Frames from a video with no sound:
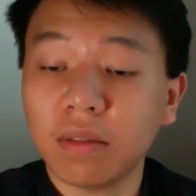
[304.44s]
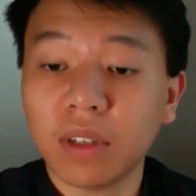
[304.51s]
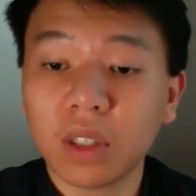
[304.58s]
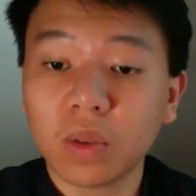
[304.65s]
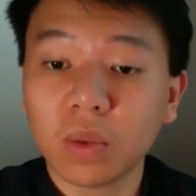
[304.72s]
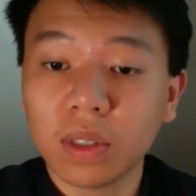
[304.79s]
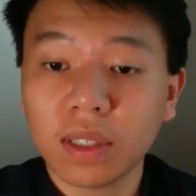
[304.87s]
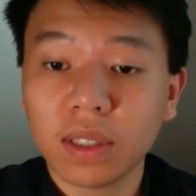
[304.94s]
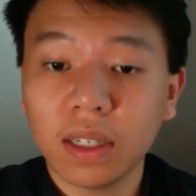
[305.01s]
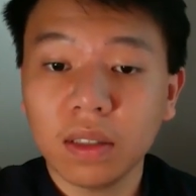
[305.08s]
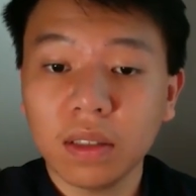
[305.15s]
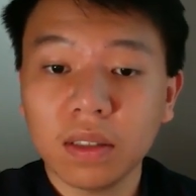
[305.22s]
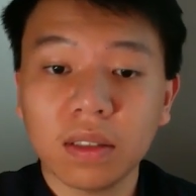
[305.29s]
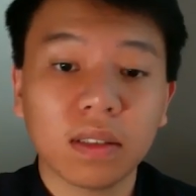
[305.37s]
individual
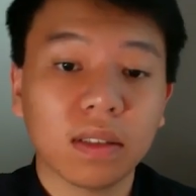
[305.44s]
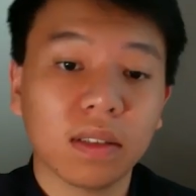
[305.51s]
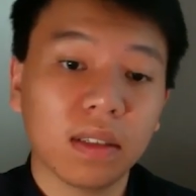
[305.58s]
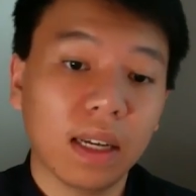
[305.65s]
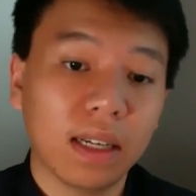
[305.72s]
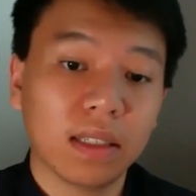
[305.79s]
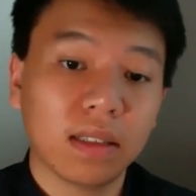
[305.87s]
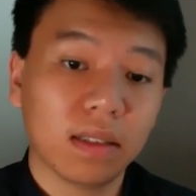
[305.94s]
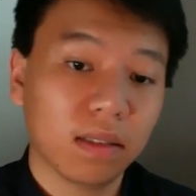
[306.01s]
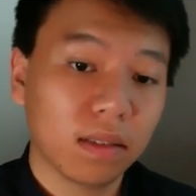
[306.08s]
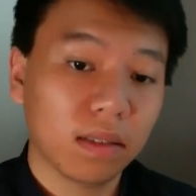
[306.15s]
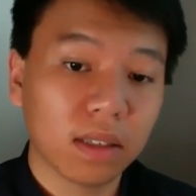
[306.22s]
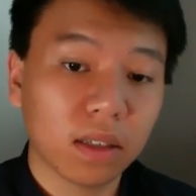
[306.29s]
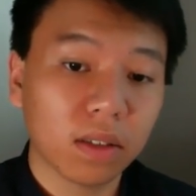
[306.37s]
cells as
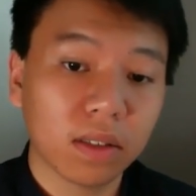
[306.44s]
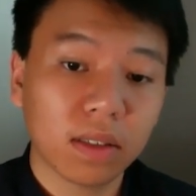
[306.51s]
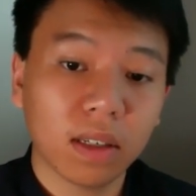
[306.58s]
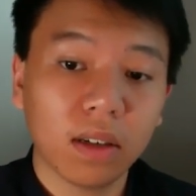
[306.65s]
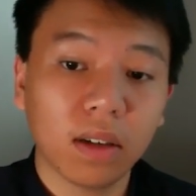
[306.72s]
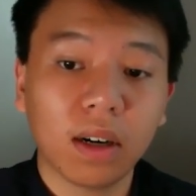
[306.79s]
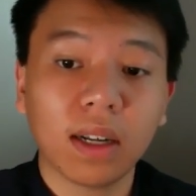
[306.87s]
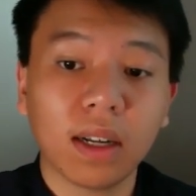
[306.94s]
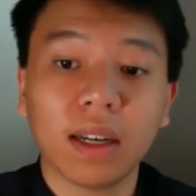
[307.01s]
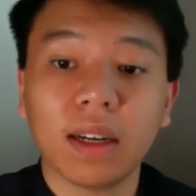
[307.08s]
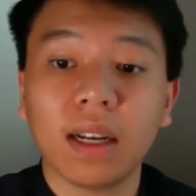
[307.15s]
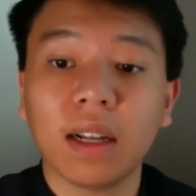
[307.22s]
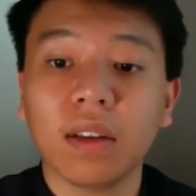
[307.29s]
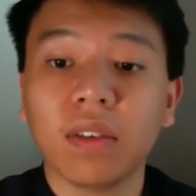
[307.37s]
single-cell RNA
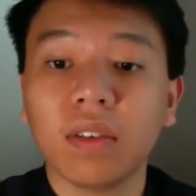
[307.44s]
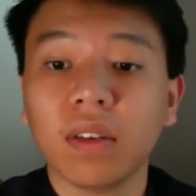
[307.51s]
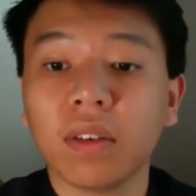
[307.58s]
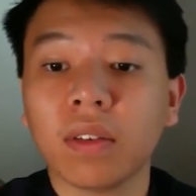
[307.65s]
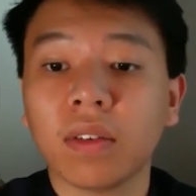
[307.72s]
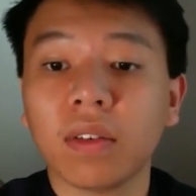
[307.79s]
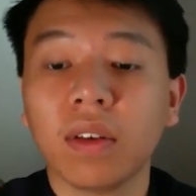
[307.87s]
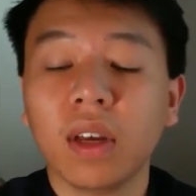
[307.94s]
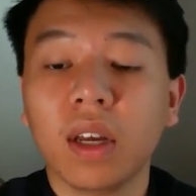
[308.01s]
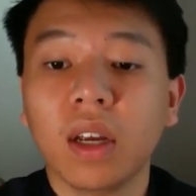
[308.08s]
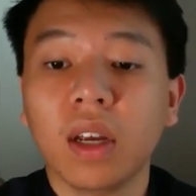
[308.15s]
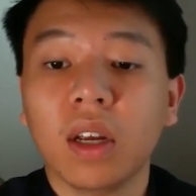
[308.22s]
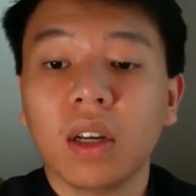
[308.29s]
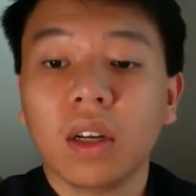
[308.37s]
analysis,
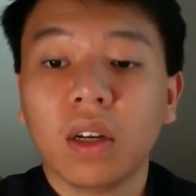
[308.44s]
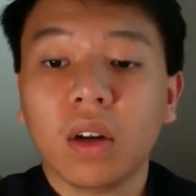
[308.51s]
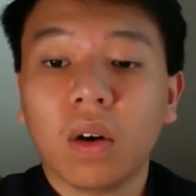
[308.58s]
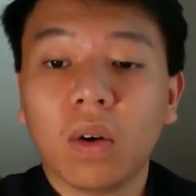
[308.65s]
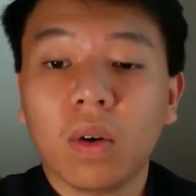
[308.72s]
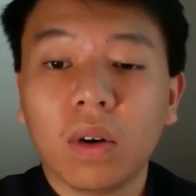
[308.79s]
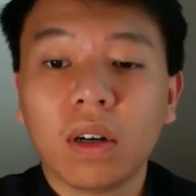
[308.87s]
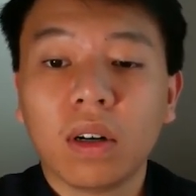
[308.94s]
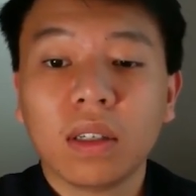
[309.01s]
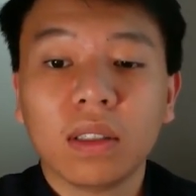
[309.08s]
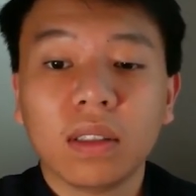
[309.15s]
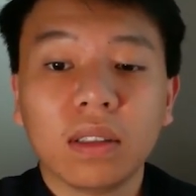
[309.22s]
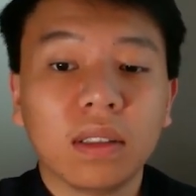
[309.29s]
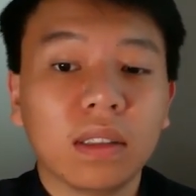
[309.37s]

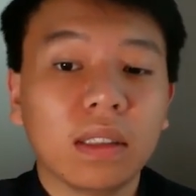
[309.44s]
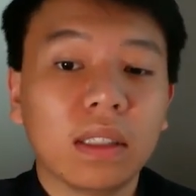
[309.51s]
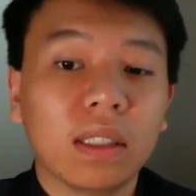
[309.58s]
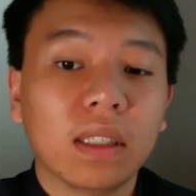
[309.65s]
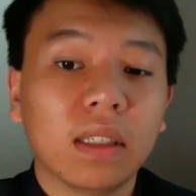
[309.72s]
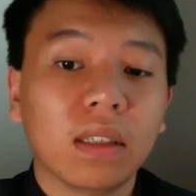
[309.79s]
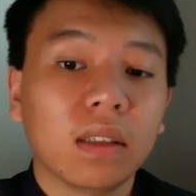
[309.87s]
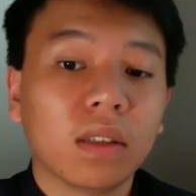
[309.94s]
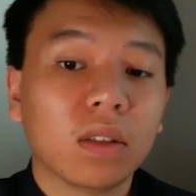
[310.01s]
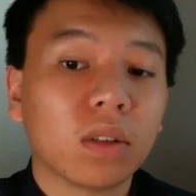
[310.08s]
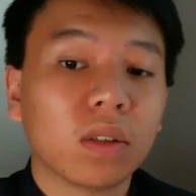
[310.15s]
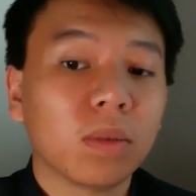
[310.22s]
or in